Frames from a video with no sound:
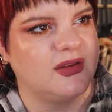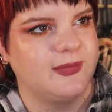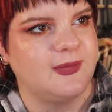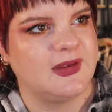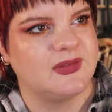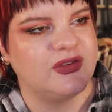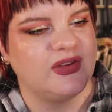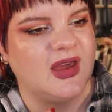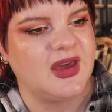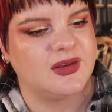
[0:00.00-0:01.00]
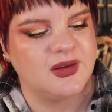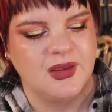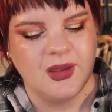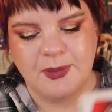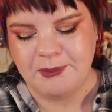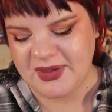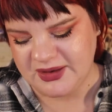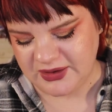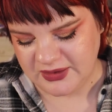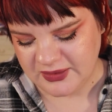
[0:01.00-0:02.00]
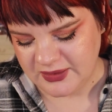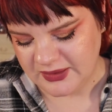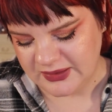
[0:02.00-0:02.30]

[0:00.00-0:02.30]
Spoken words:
I think that she had many